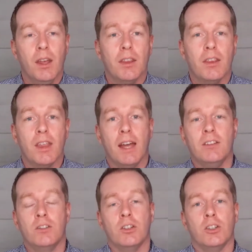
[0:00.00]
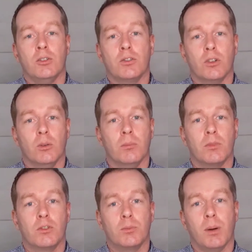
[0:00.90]
then to do some
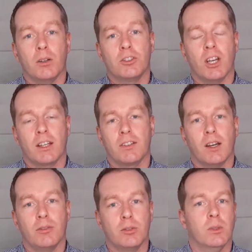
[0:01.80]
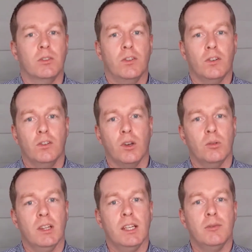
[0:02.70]
spot checks afterwards. So
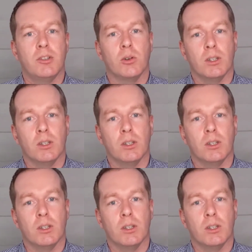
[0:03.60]
leave your